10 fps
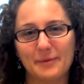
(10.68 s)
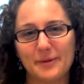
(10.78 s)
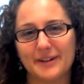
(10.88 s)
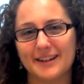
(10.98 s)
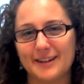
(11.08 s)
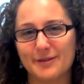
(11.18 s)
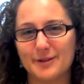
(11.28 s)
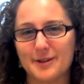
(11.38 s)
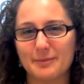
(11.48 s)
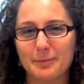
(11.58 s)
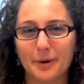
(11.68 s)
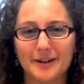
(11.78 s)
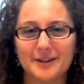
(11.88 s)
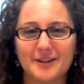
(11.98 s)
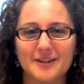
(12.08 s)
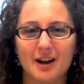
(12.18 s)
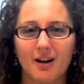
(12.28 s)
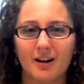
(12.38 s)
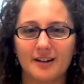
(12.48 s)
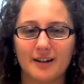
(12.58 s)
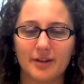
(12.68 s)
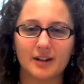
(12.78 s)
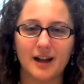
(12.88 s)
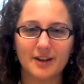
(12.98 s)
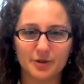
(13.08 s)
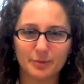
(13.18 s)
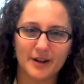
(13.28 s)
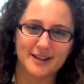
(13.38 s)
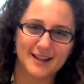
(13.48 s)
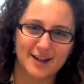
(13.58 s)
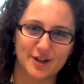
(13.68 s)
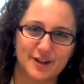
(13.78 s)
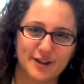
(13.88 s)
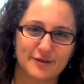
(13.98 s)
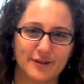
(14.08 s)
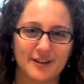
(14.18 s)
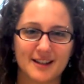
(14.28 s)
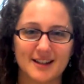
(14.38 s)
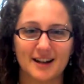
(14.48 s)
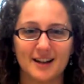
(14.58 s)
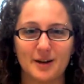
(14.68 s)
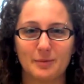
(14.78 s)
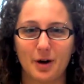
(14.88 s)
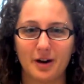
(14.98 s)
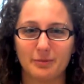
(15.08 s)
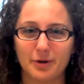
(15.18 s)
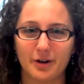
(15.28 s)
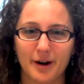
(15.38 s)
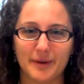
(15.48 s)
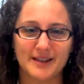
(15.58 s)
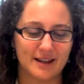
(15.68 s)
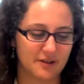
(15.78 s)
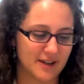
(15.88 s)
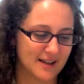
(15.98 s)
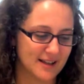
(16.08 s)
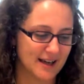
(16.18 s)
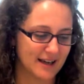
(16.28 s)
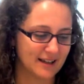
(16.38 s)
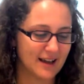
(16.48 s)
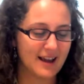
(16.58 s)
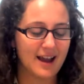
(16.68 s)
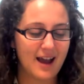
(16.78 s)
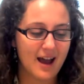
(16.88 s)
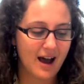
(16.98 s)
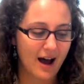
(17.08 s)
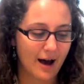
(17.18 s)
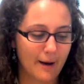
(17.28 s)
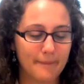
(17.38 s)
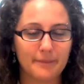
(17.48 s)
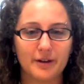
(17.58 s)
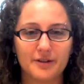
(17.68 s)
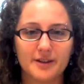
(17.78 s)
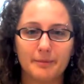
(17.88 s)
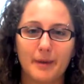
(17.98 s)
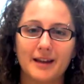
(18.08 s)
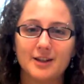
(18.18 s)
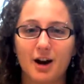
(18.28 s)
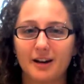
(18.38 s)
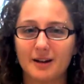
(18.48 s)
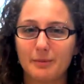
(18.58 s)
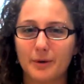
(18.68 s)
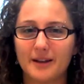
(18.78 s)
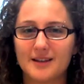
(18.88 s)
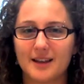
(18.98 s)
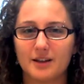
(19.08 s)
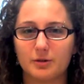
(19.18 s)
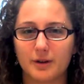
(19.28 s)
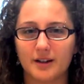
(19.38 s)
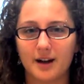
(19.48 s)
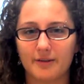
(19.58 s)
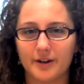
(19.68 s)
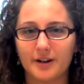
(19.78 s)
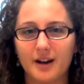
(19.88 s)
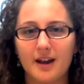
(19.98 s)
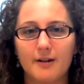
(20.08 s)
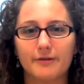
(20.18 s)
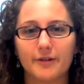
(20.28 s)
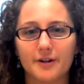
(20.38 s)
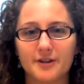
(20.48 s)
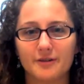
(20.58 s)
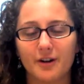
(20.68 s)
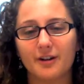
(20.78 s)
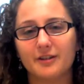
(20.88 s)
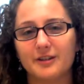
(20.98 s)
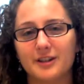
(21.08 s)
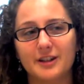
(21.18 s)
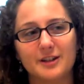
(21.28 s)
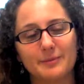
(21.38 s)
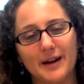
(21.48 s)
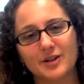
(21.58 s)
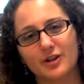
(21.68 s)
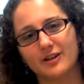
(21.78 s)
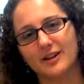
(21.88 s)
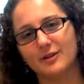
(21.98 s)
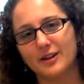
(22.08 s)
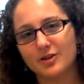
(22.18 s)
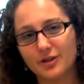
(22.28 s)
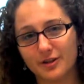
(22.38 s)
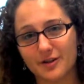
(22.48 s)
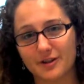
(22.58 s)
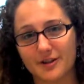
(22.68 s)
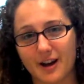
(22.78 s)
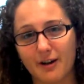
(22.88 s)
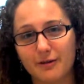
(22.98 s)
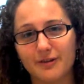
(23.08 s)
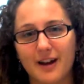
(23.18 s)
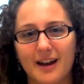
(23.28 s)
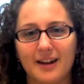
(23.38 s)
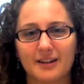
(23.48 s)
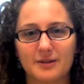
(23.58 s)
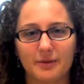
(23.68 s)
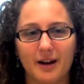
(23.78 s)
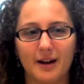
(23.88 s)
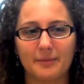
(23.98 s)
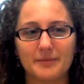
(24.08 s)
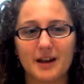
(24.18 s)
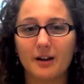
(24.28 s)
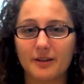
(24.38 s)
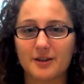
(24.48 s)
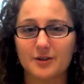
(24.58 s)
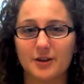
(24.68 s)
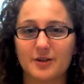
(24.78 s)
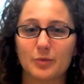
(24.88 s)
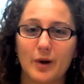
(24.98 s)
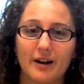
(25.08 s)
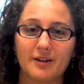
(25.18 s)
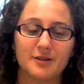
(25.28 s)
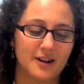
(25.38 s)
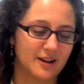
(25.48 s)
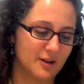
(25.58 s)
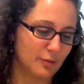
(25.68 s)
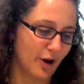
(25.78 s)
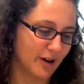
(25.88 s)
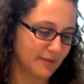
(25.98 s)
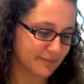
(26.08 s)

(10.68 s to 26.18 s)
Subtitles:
I'm going to give you some pointers on giving classroom presentations for the Study Abroad program at San Jose State. There's some main talking points that you'll want to cover. First of all, you need to make sure that you introduce yourself and tell the students where you studied abroad.